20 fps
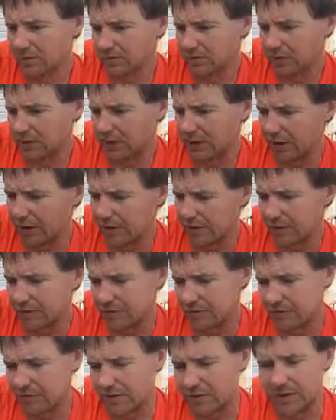So yeah,
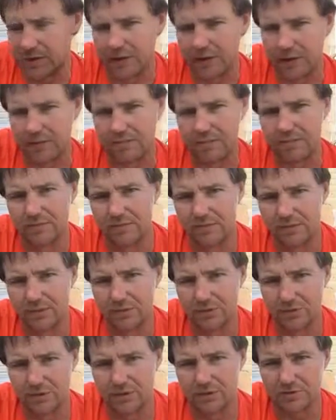that's how that happened.
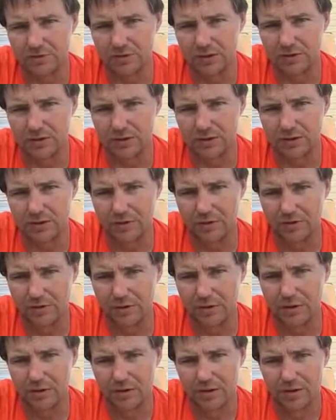Eventually I'll get a new
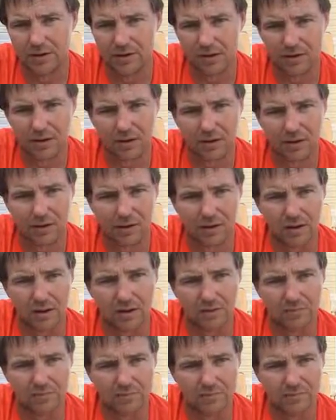one,
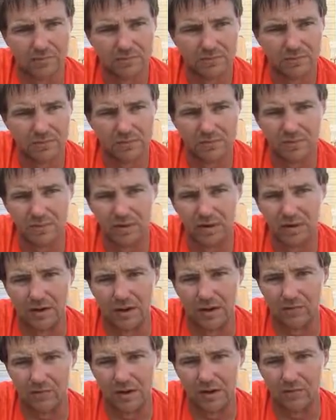but
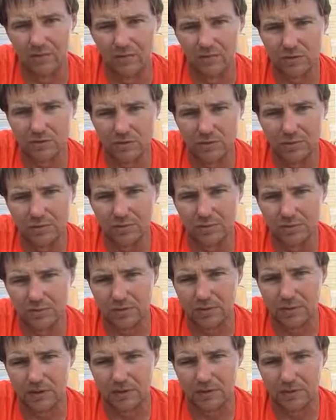I'm not one of those
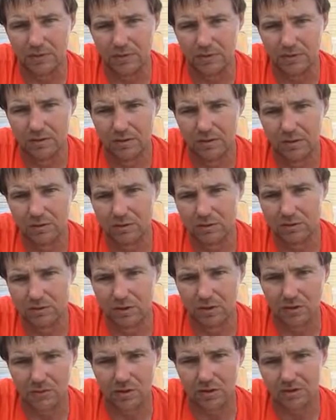people that, oh, it's
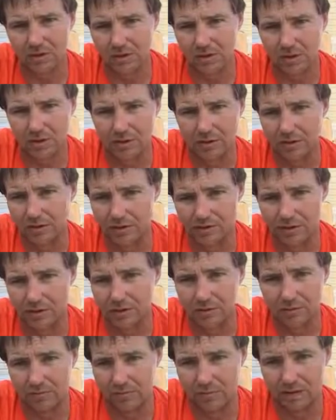all about the gear.
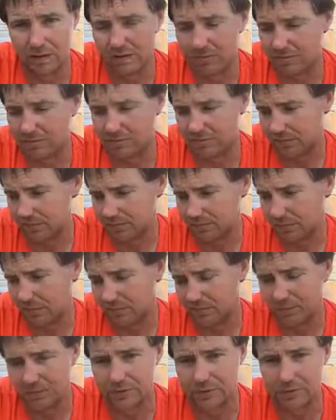No,
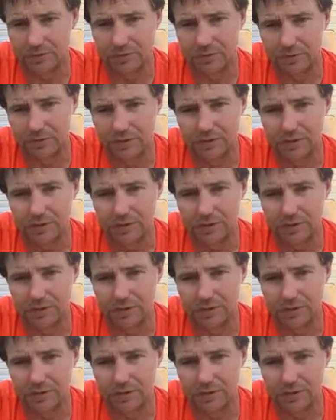I'll fish with a